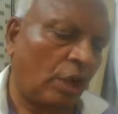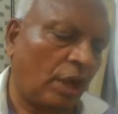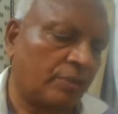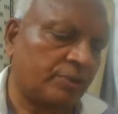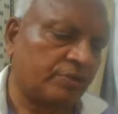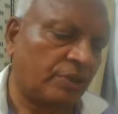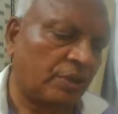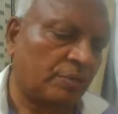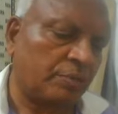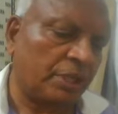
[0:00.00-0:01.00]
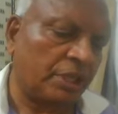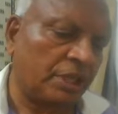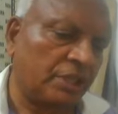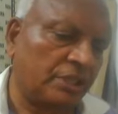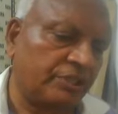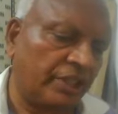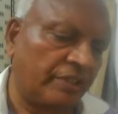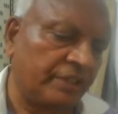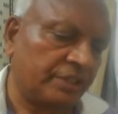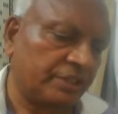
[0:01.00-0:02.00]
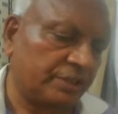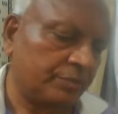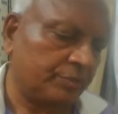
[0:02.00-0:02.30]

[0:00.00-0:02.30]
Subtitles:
opts for making savings.